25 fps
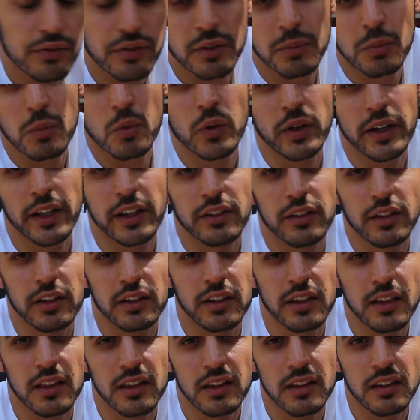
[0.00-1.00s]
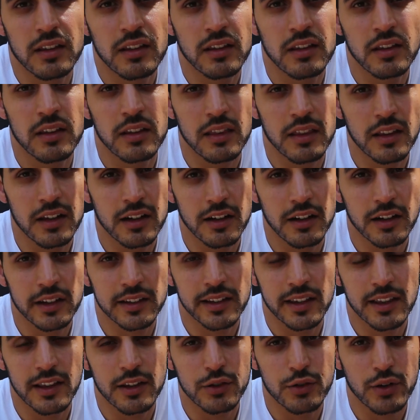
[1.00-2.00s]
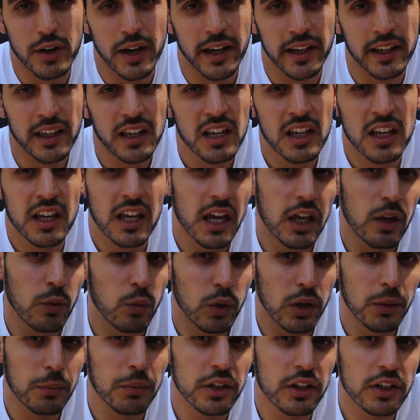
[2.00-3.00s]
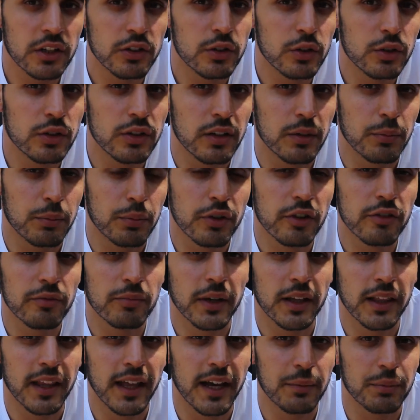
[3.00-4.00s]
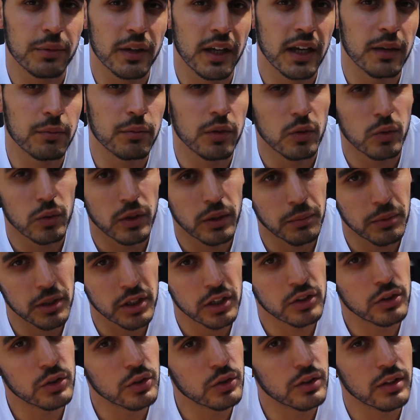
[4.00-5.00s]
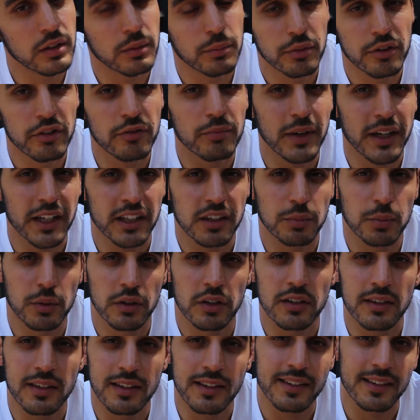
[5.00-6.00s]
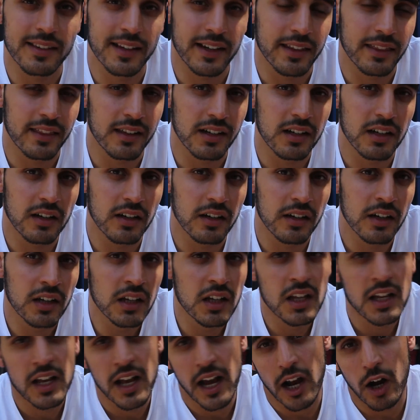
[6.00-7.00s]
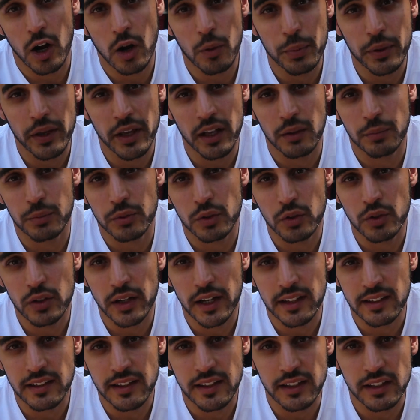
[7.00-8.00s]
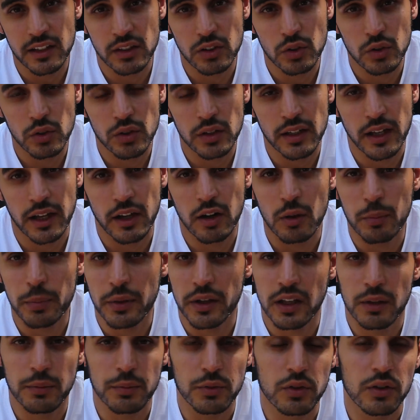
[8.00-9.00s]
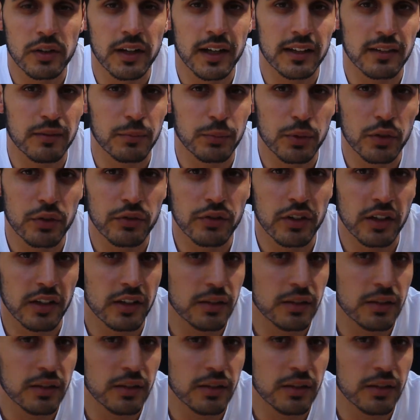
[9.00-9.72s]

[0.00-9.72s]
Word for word: from when I took to the, the cart to the track and what I'm gonna do to improve my lap times and what I'm gonna do to improve my experience inside the cart. I hope it helps you guys get into it and I hope it helps you guys improve your